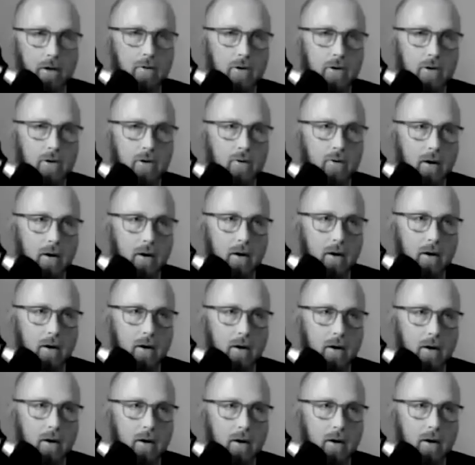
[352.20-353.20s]
worked on for a
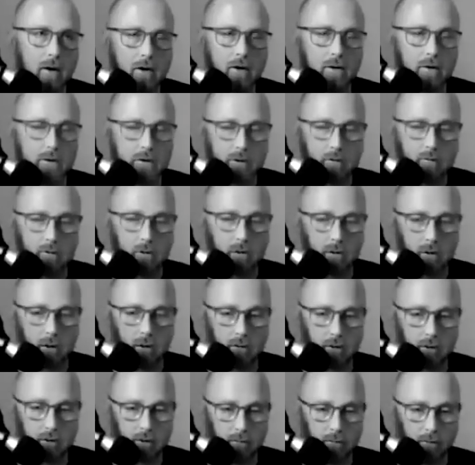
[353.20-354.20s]
number of years and worked on
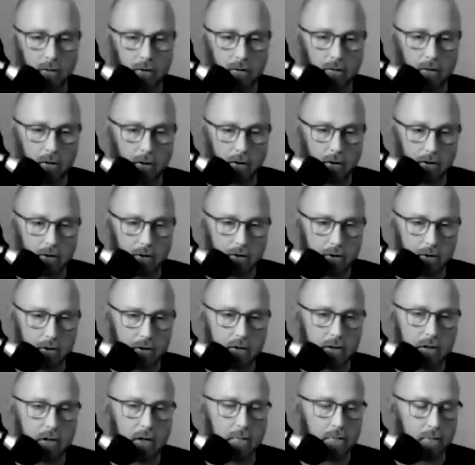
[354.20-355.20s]
with some very large
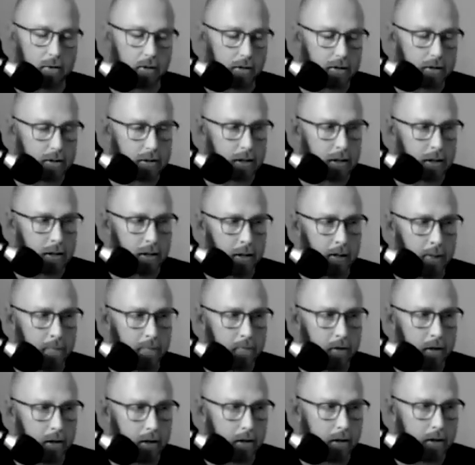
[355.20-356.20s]
insurance companies
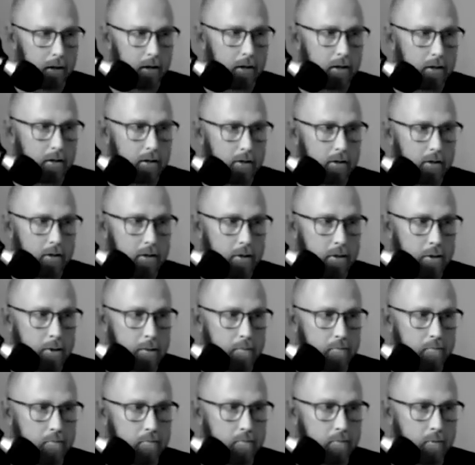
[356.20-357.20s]
is
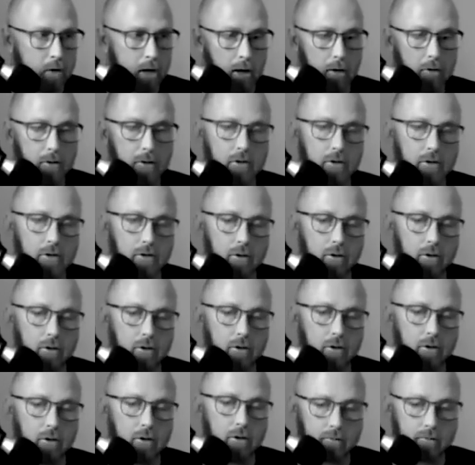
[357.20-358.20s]
health
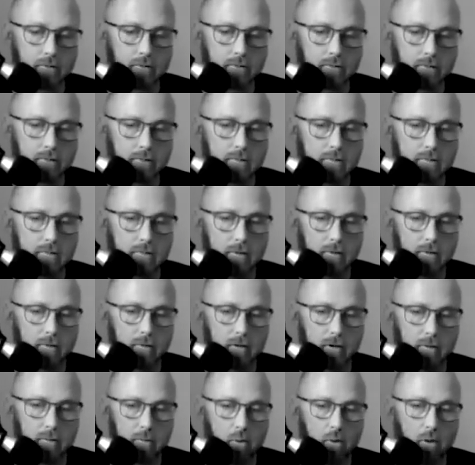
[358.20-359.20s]
insurance
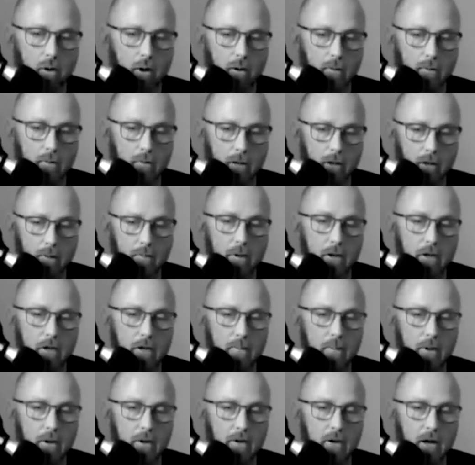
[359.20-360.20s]
for the poor in a
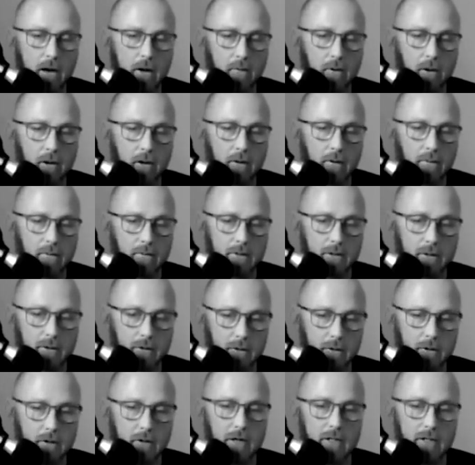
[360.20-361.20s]
peer-to-peer network. So
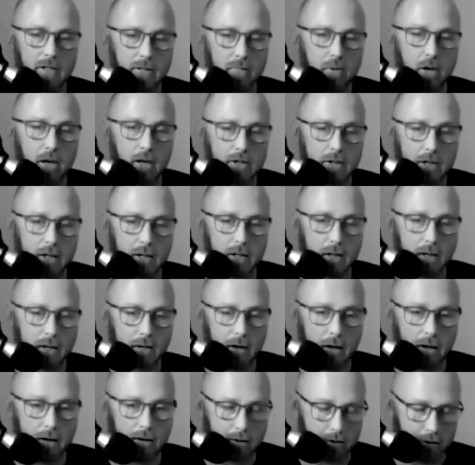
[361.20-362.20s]
utilizing blockchain
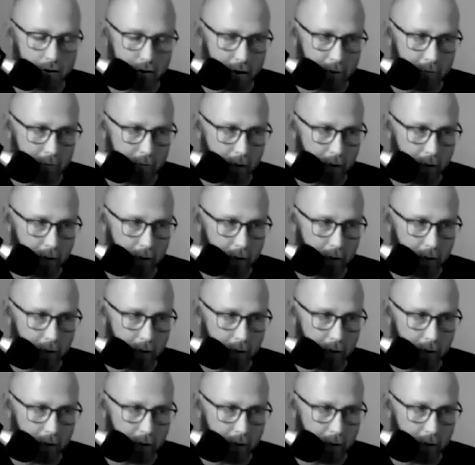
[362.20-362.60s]
technology